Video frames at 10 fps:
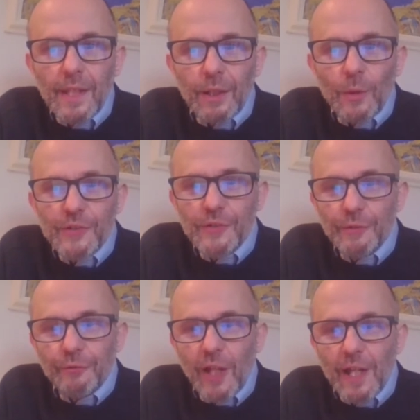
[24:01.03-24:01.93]
questions
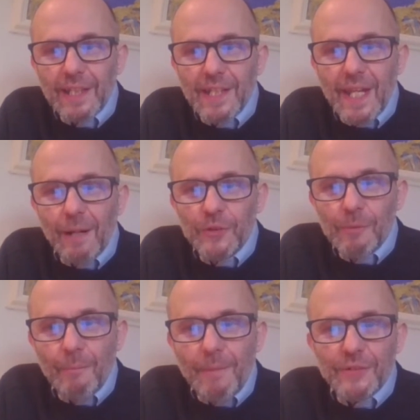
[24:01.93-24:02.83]
are flying in now. I'll do
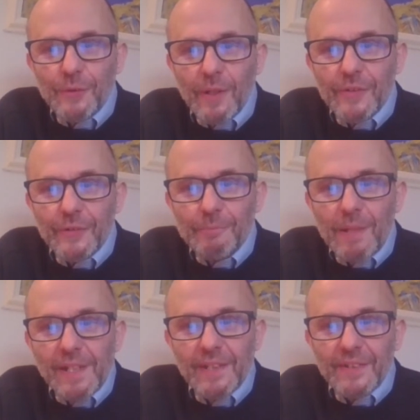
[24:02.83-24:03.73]
my best to answer as many as I